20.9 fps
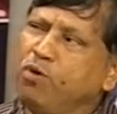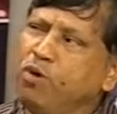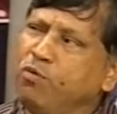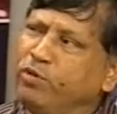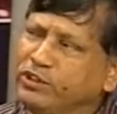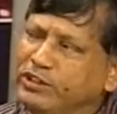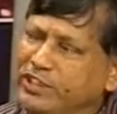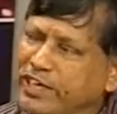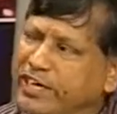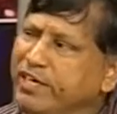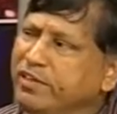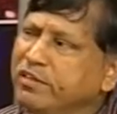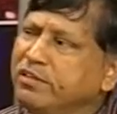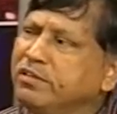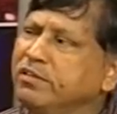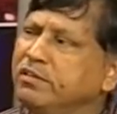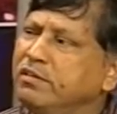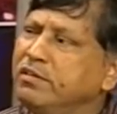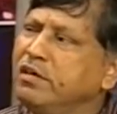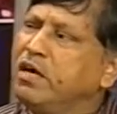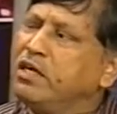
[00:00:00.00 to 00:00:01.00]
oversight
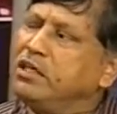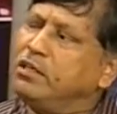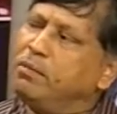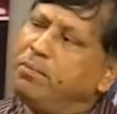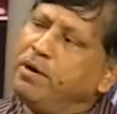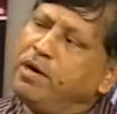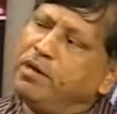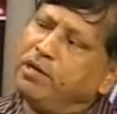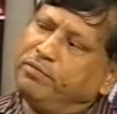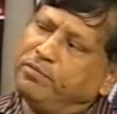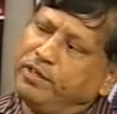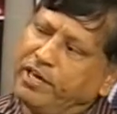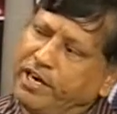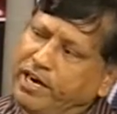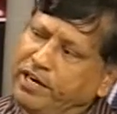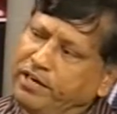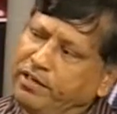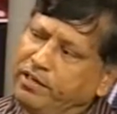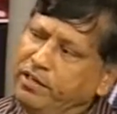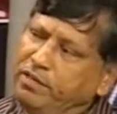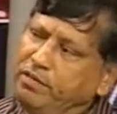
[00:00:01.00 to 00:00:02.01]
on the part of the
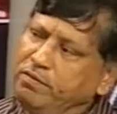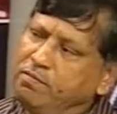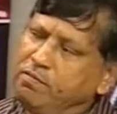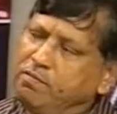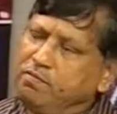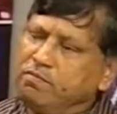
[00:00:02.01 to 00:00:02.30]
writer.